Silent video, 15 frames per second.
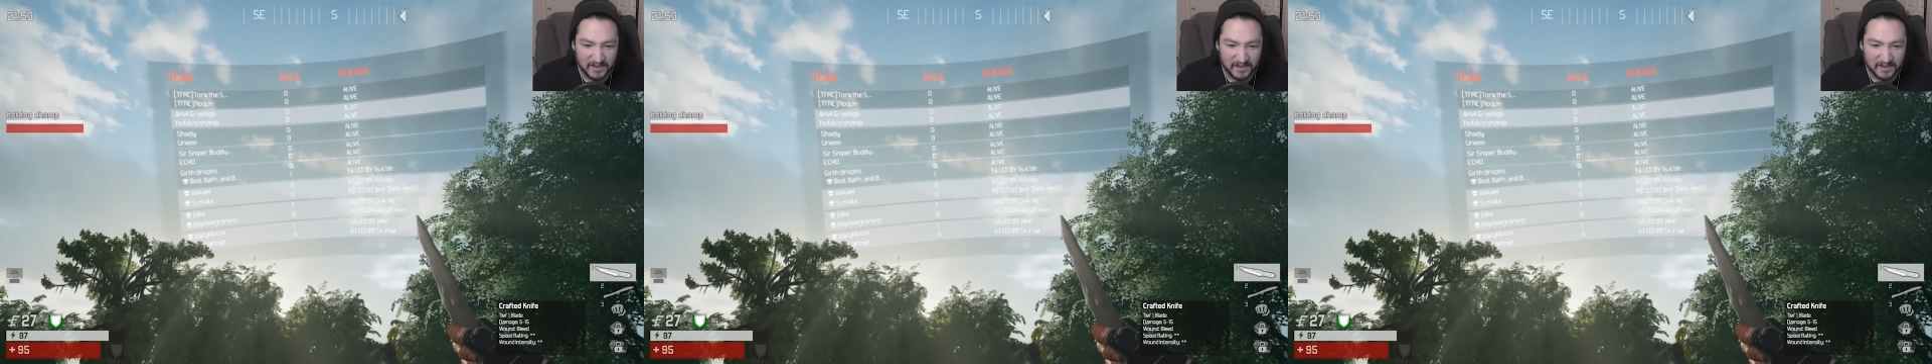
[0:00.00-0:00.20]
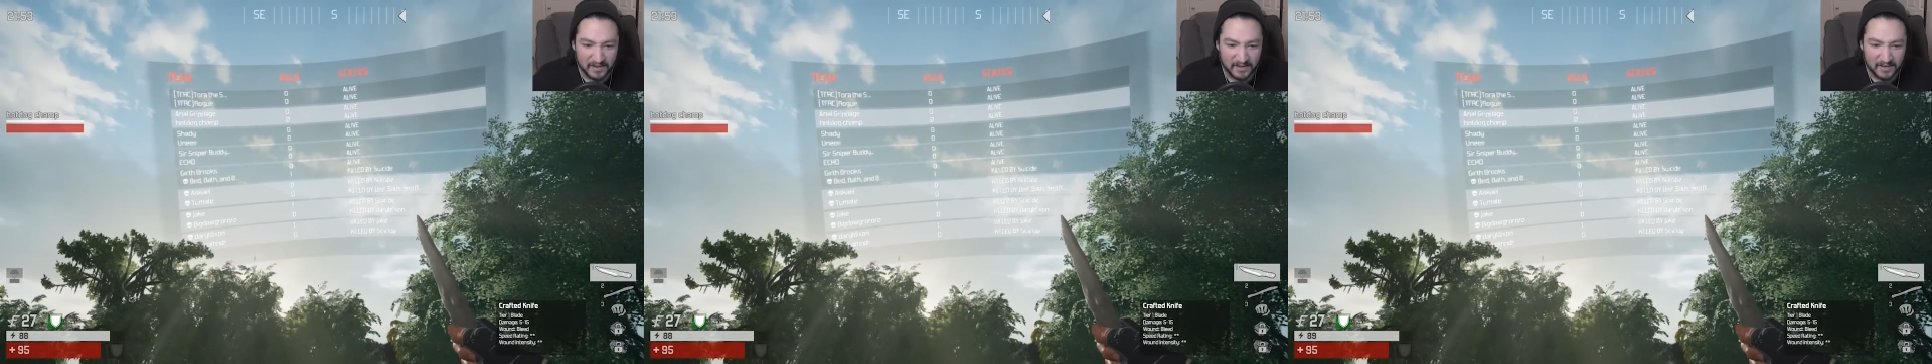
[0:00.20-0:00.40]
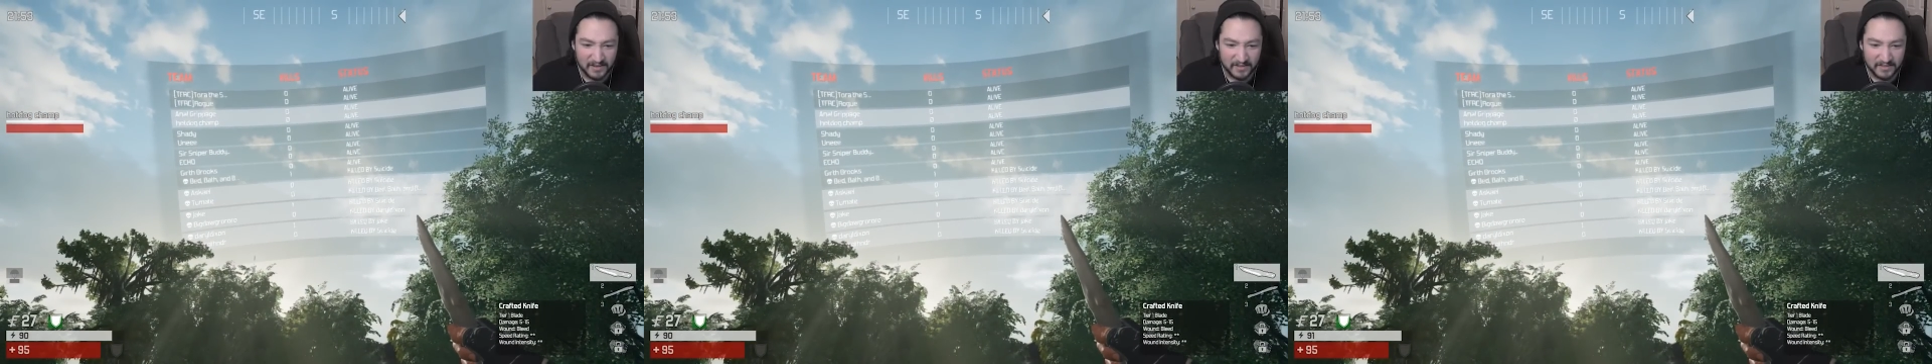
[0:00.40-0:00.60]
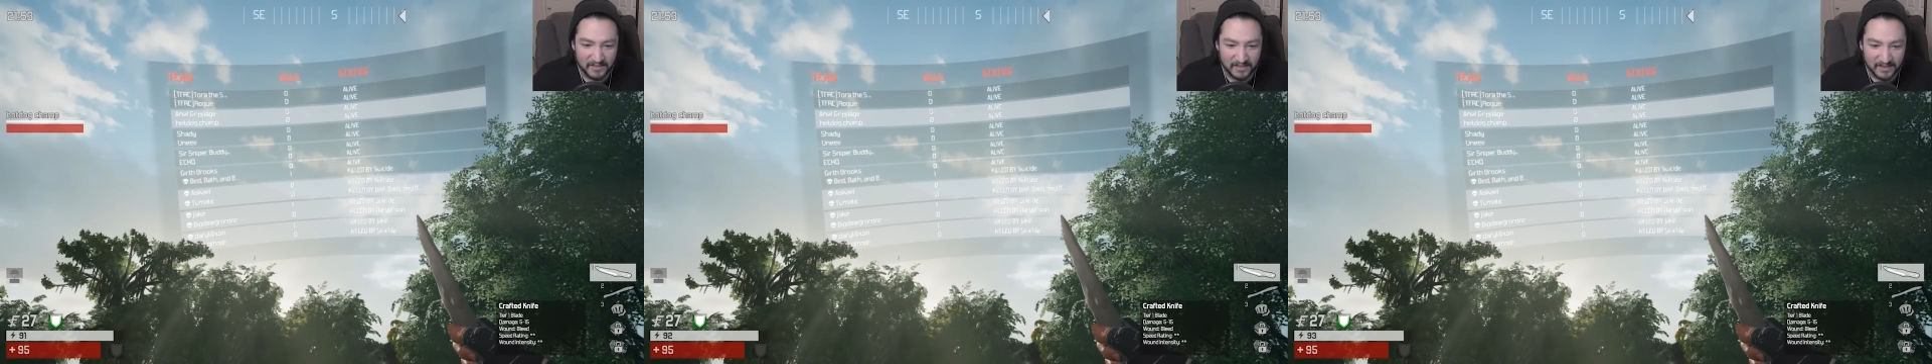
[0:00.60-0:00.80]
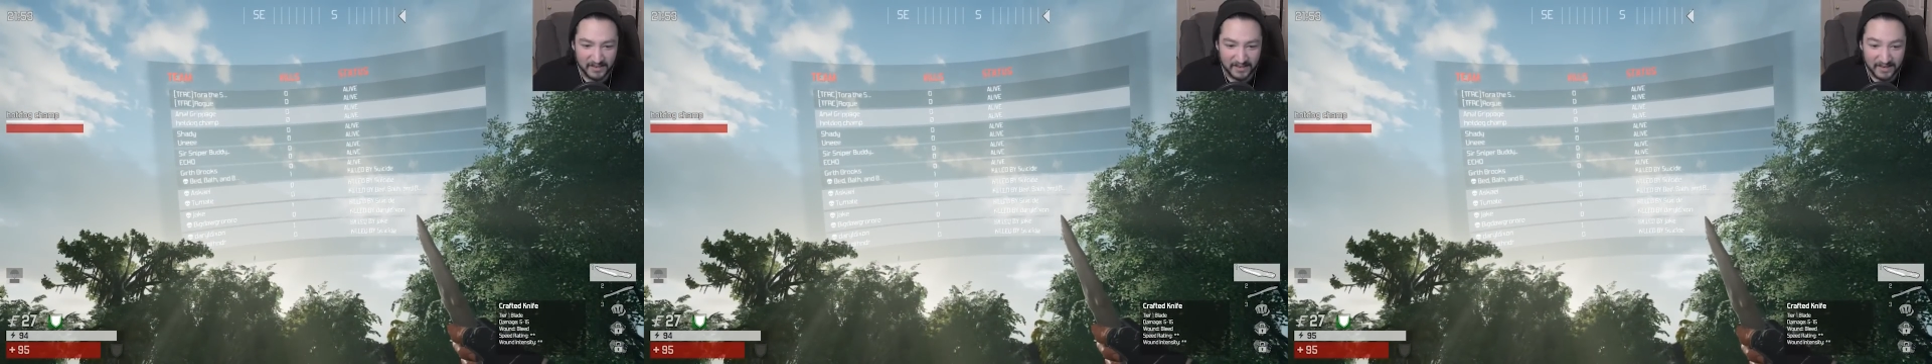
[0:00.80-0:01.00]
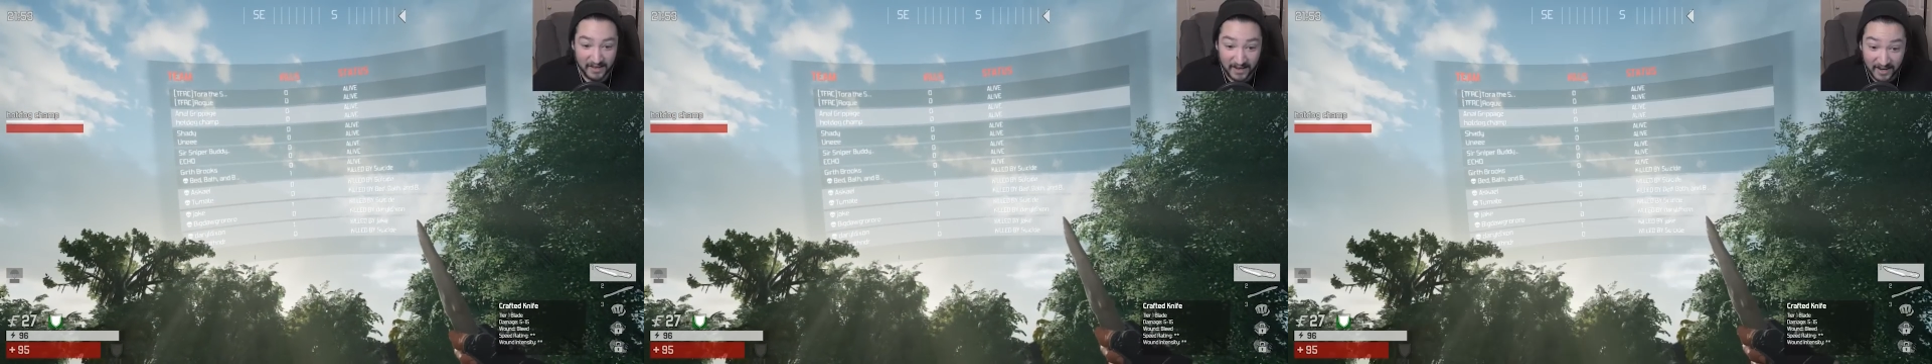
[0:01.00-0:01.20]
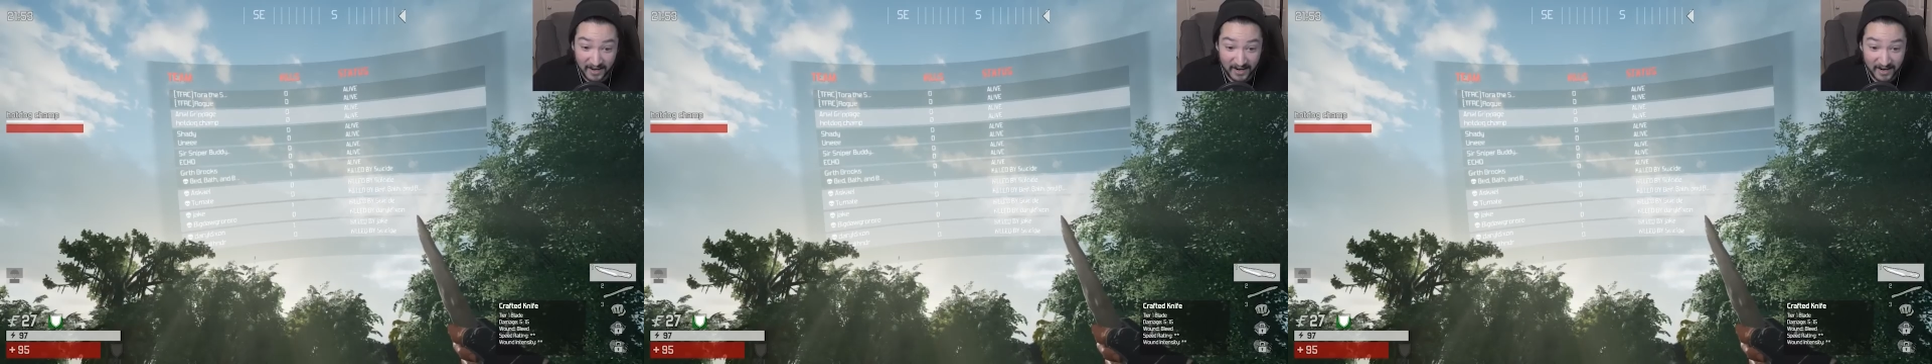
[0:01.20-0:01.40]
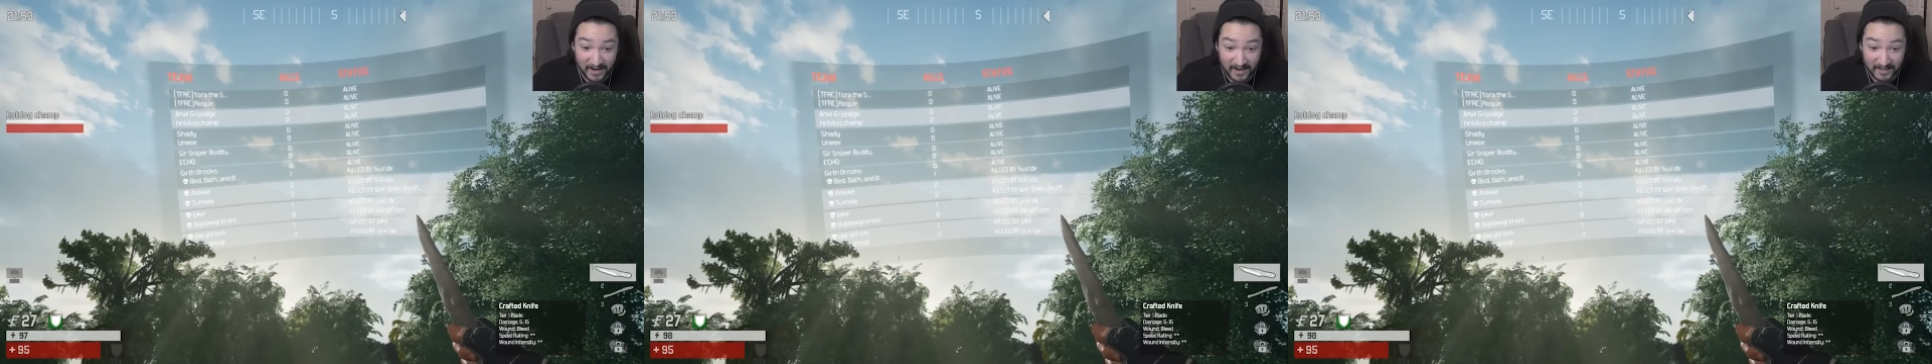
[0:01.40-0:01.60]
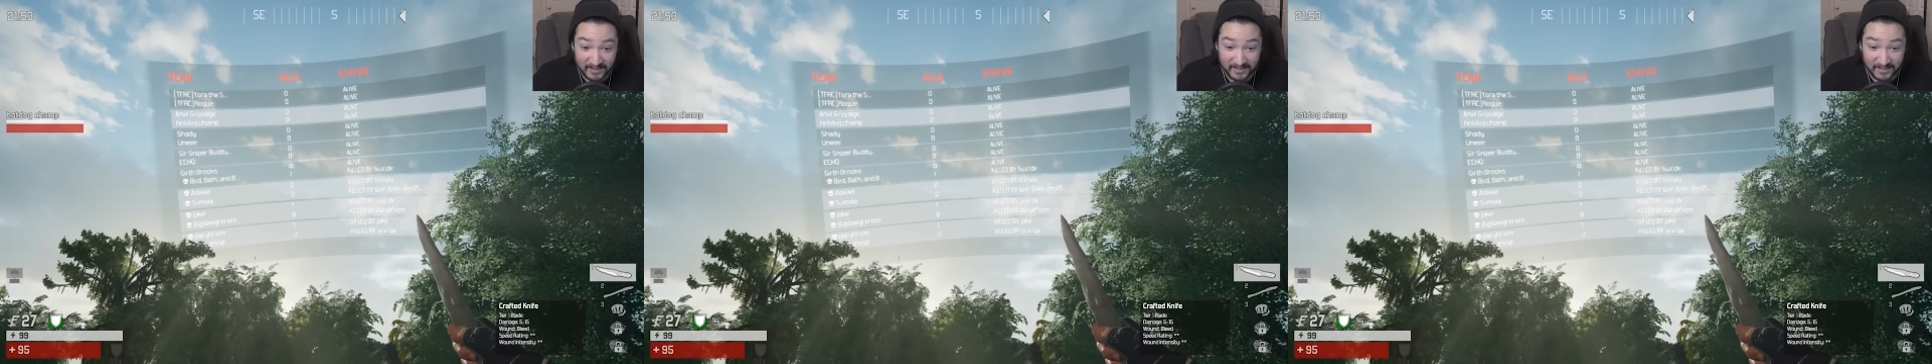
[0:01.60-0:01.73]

Your four people just died. died.